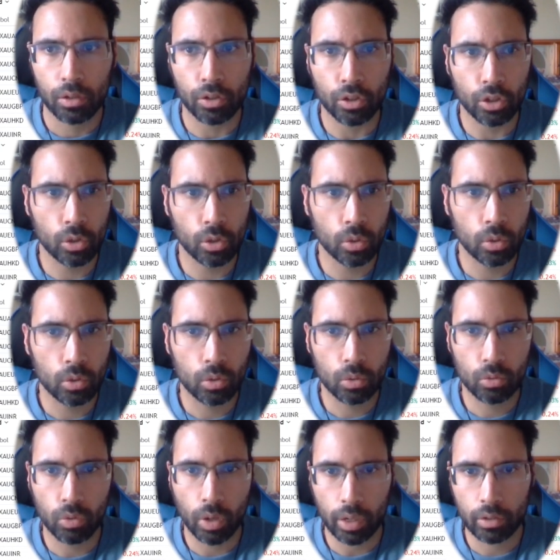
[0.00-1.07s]
new
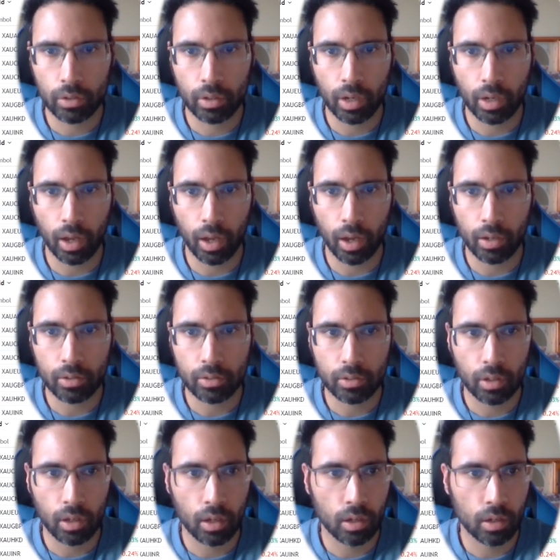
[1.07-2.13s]
record highs.
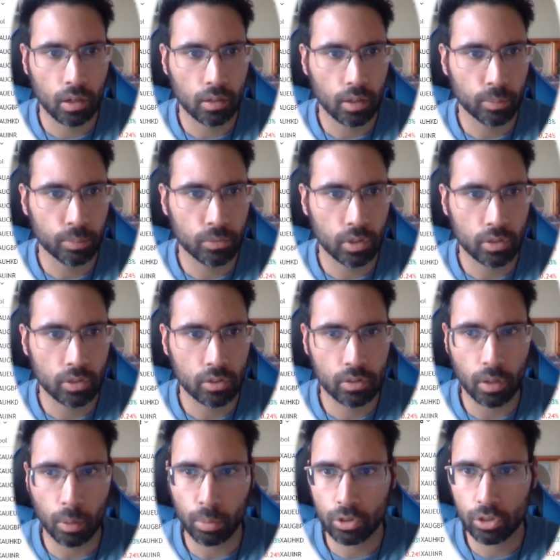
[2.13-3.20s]
Let's just
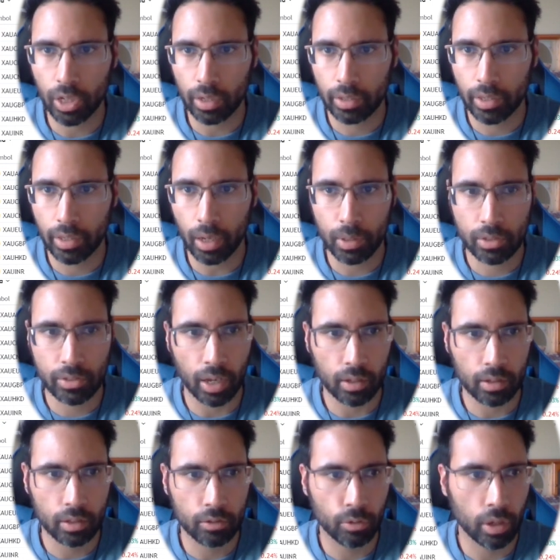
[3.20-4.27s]
double check. Yep,
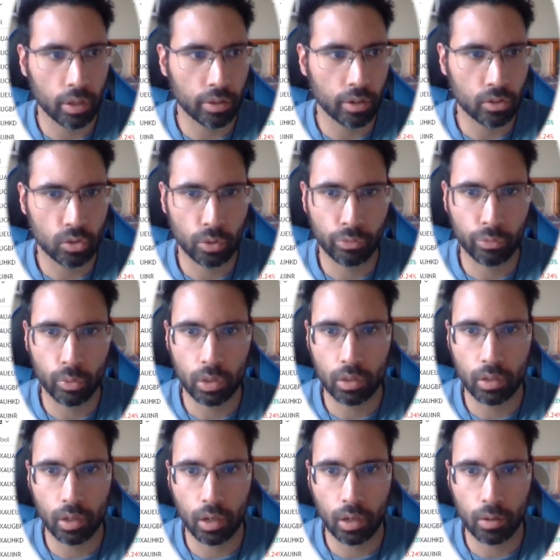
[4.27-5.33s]
exactly right there. So if we
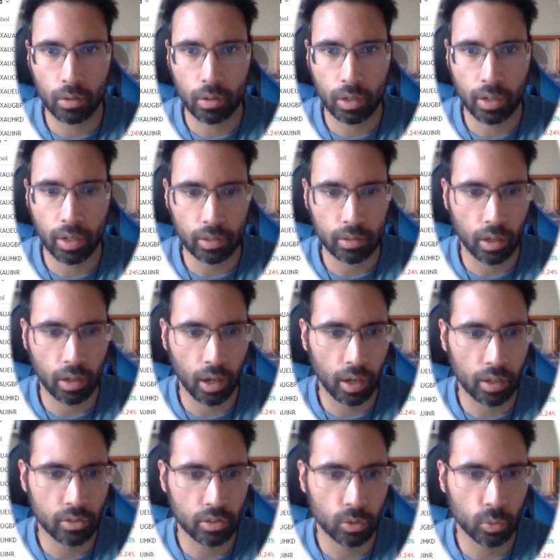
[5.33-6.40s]
connect the
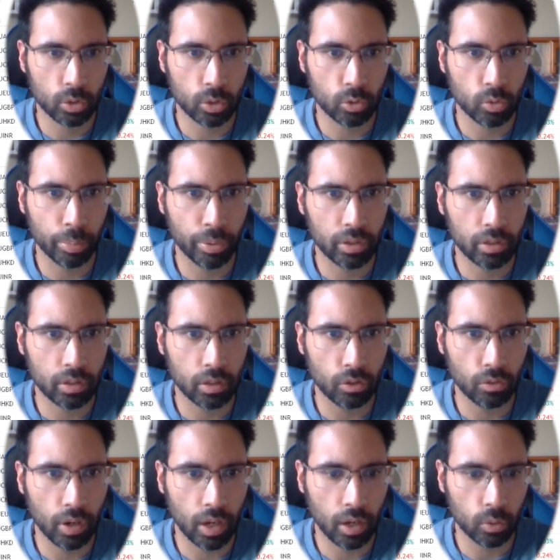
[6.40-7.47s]
highs here, which we printed
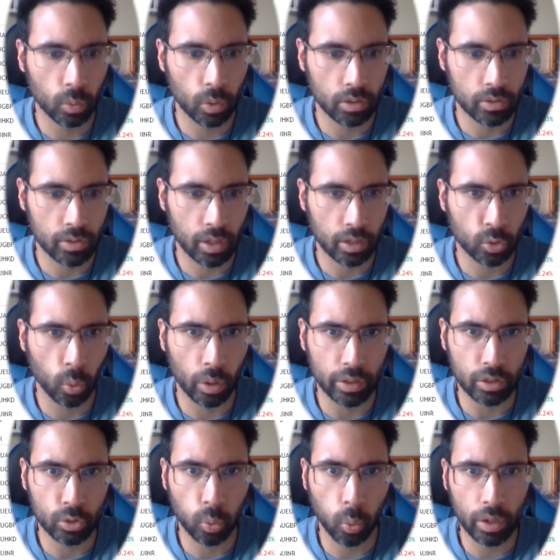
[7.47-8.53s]
around,
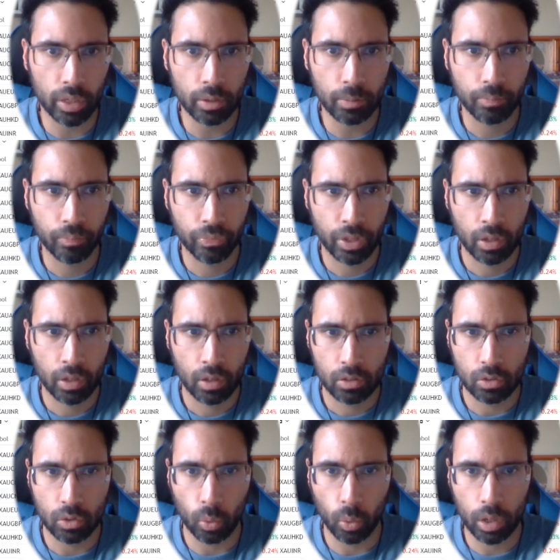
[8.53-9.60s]
2020,
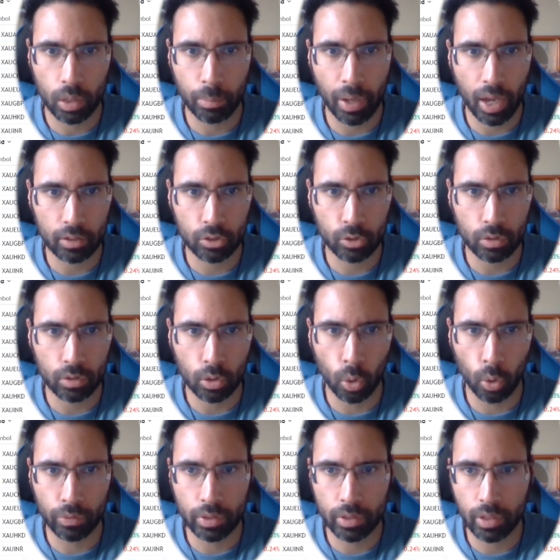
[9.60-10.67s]
way back during the
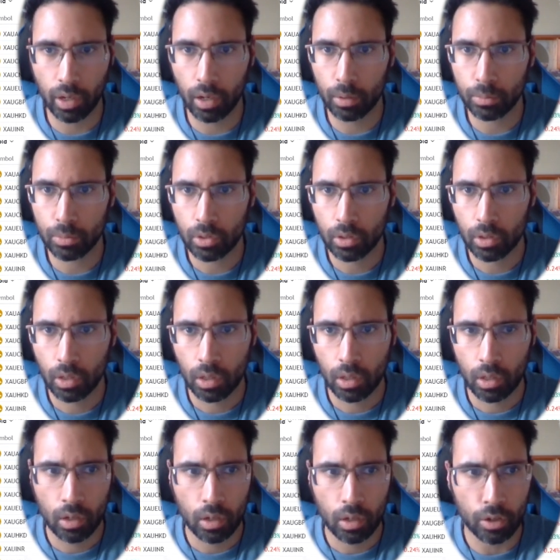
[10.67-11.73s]
COVID times,
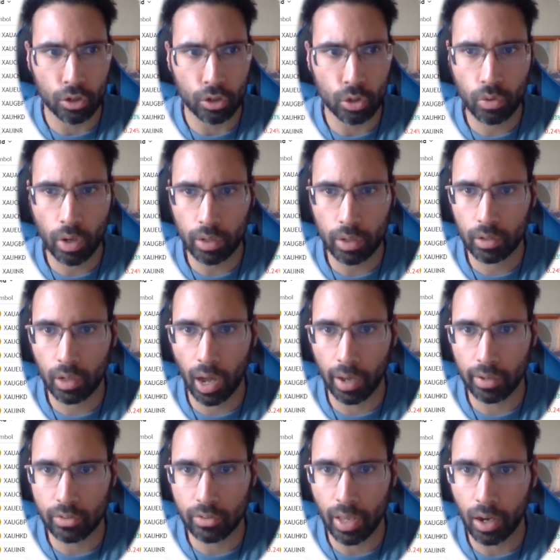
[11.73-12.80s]
new record
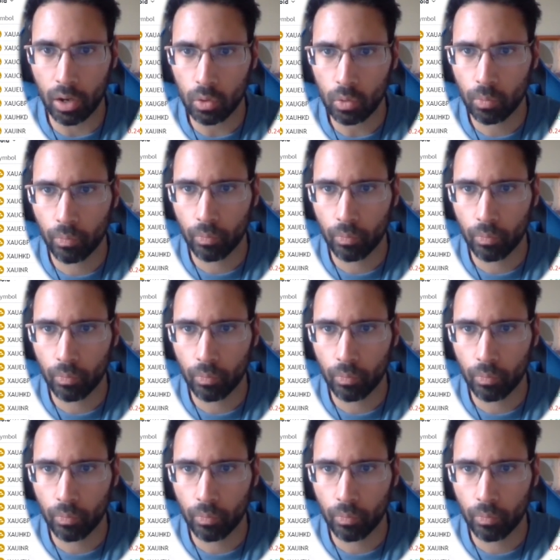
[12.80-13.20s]
highs now.